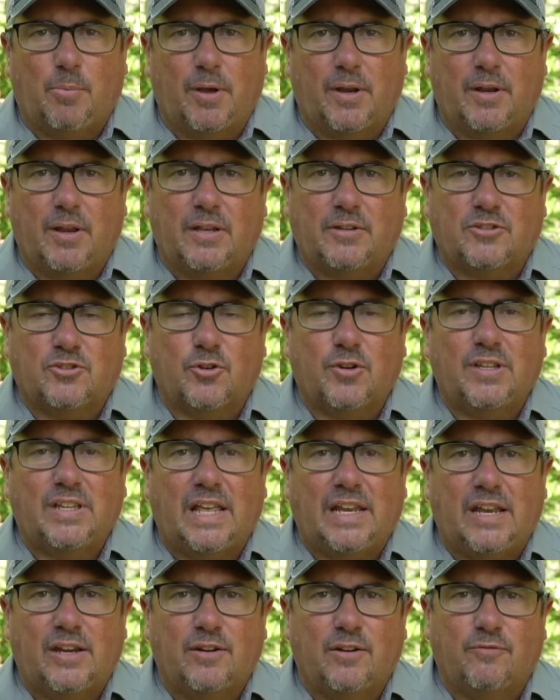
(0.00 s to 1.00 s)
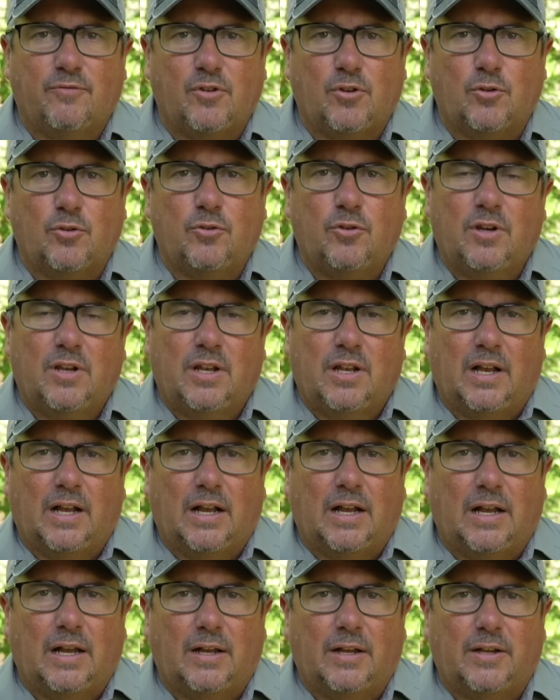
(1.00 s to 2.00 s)
But during that interview,
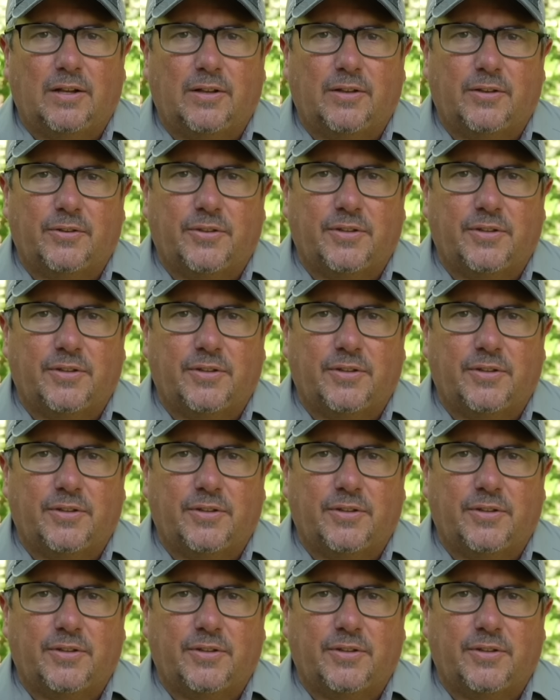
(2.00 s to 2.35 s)
uh,